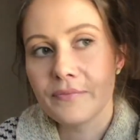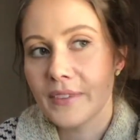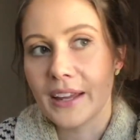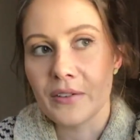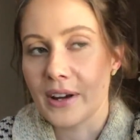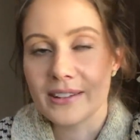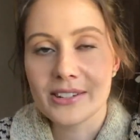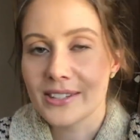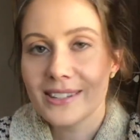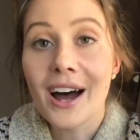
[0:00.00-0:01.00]
Anyway,
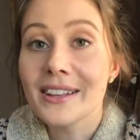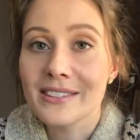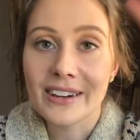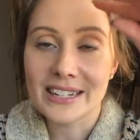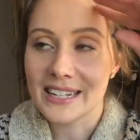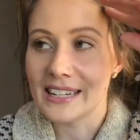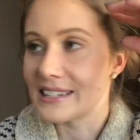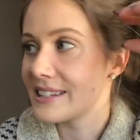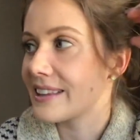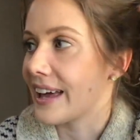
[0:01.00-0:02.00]
just tons of
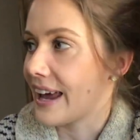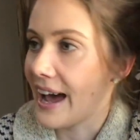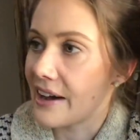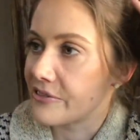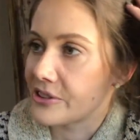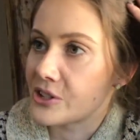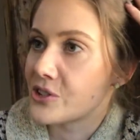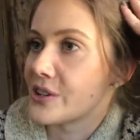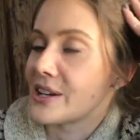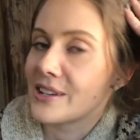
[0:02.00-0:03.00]
ideas that I have for the
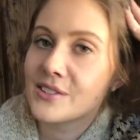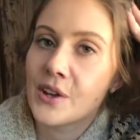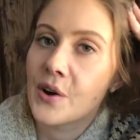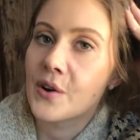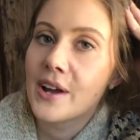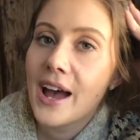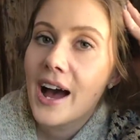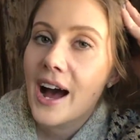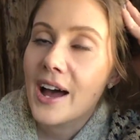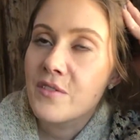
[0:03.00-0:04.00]
tree, so
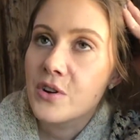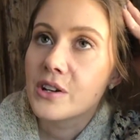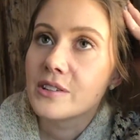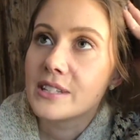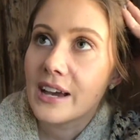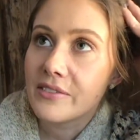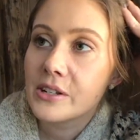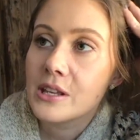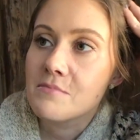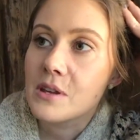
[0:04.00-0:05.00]
I will
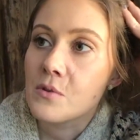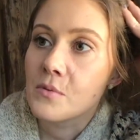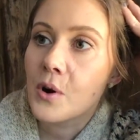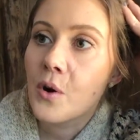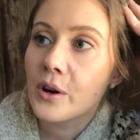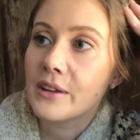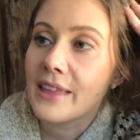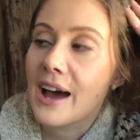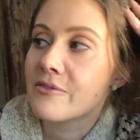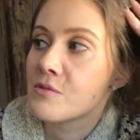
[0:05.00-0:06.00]
definitely be recording
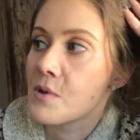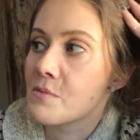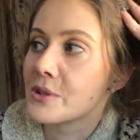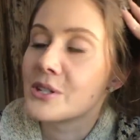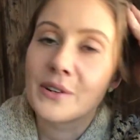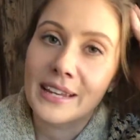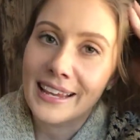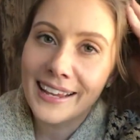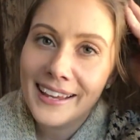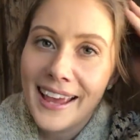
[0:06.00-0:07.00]
that for
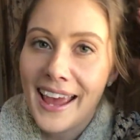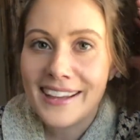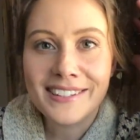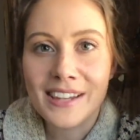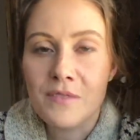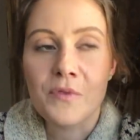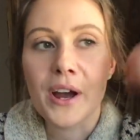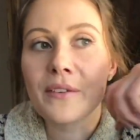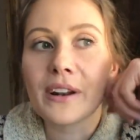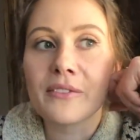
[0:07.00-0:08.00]
perpetuity in some
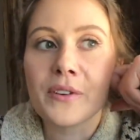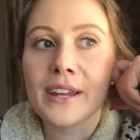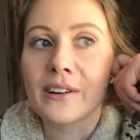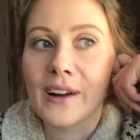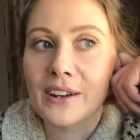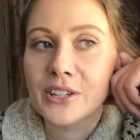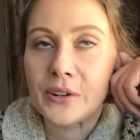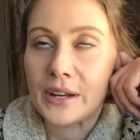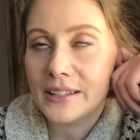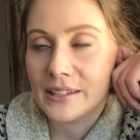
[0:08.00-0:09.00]
way whenever we get around to
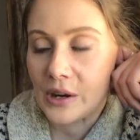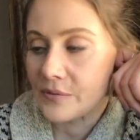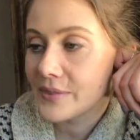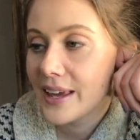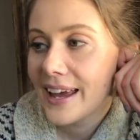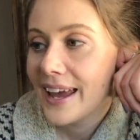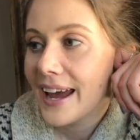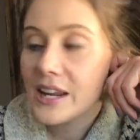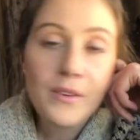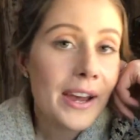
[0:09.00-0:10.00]
it. So
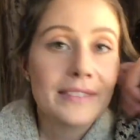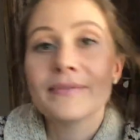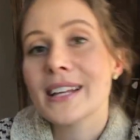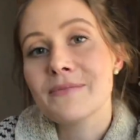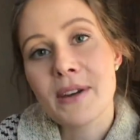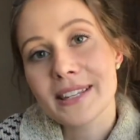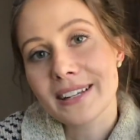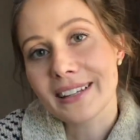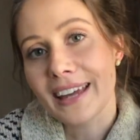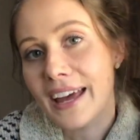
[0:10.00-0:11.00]
anyway, that's
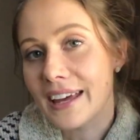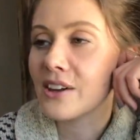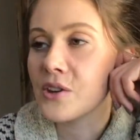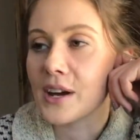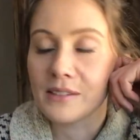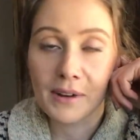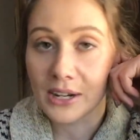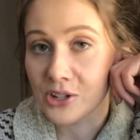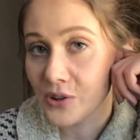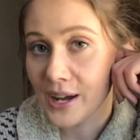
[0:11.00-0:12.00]
basically it. I thought you guys might
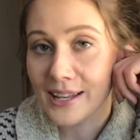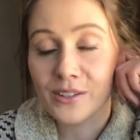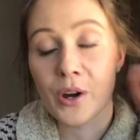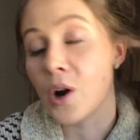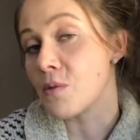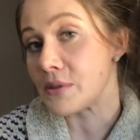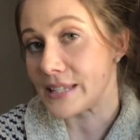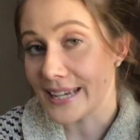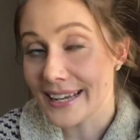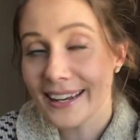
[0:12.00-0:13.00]
enjoy it, so I hope you
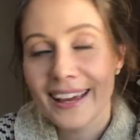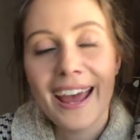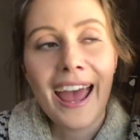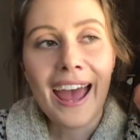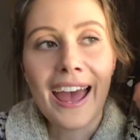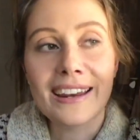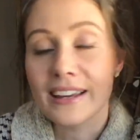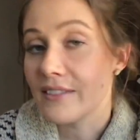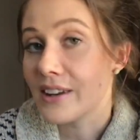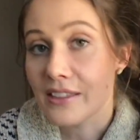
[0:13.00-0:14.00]
did. And
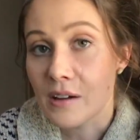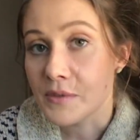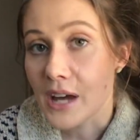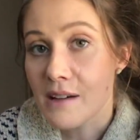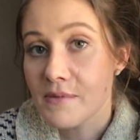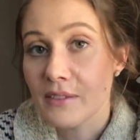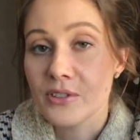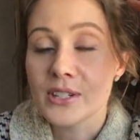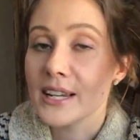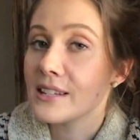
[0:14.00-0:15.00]
give it a thumbs up if
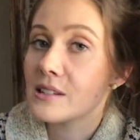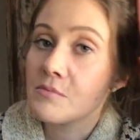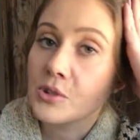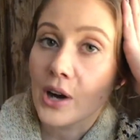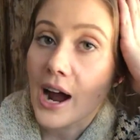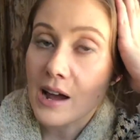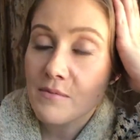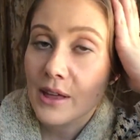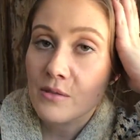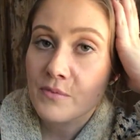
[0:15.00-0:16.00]
you did, and subscribe.
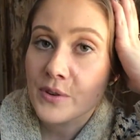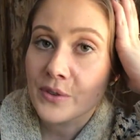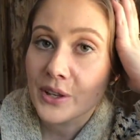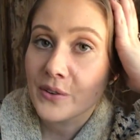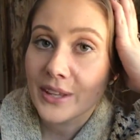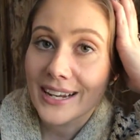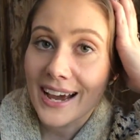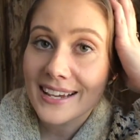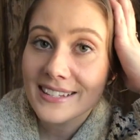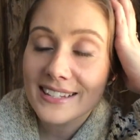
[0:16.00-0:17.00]
That would be really, really
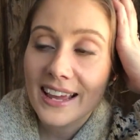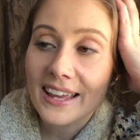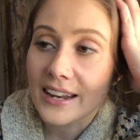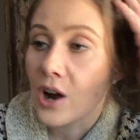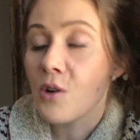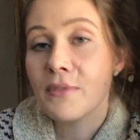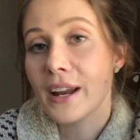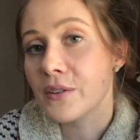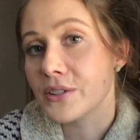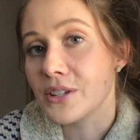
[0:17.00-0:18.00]
nice. And I hope that
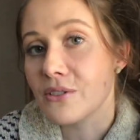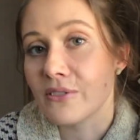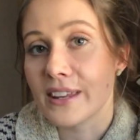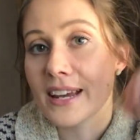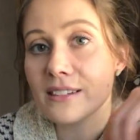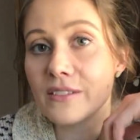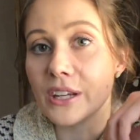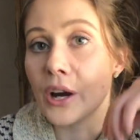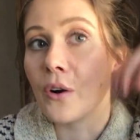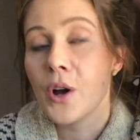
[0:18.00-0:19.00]
I will see you for the next
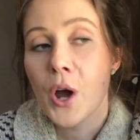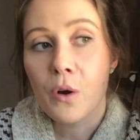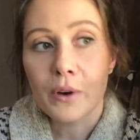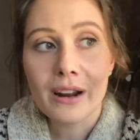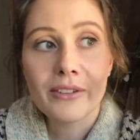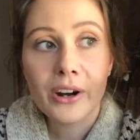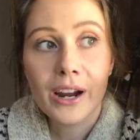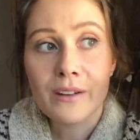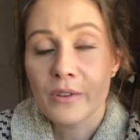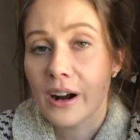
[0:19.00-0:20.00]
video, whenever
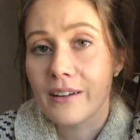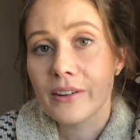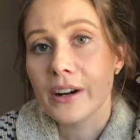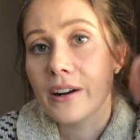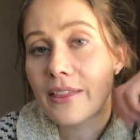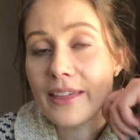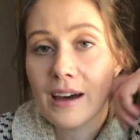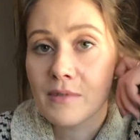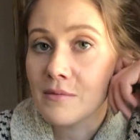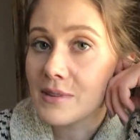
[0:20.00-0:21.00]
and wherever
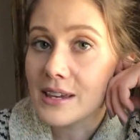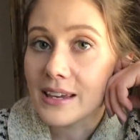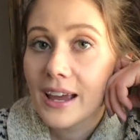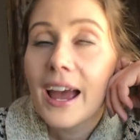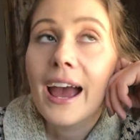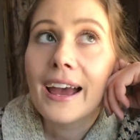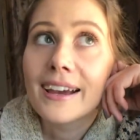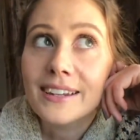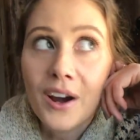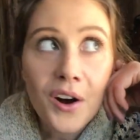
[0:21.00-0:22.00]
that may be.
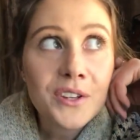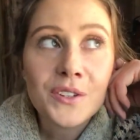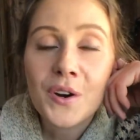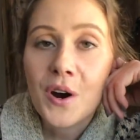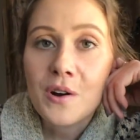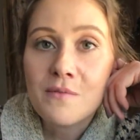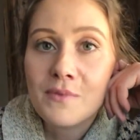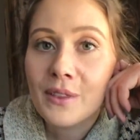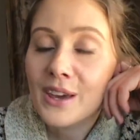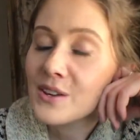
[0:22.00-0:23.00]
And I also hope
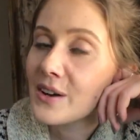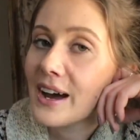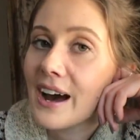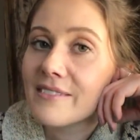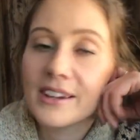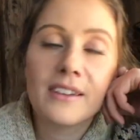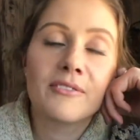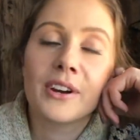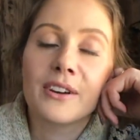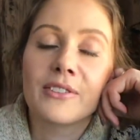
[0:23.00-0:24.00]
that you have a
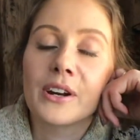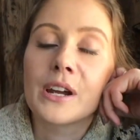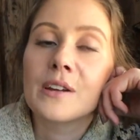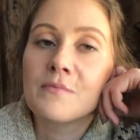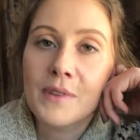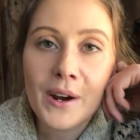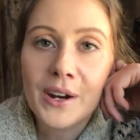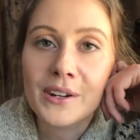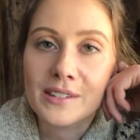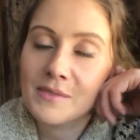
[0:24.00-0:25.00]
very, very Merry
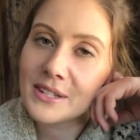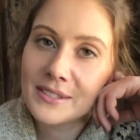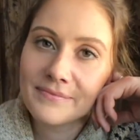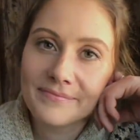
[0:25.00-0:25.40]
Christmas.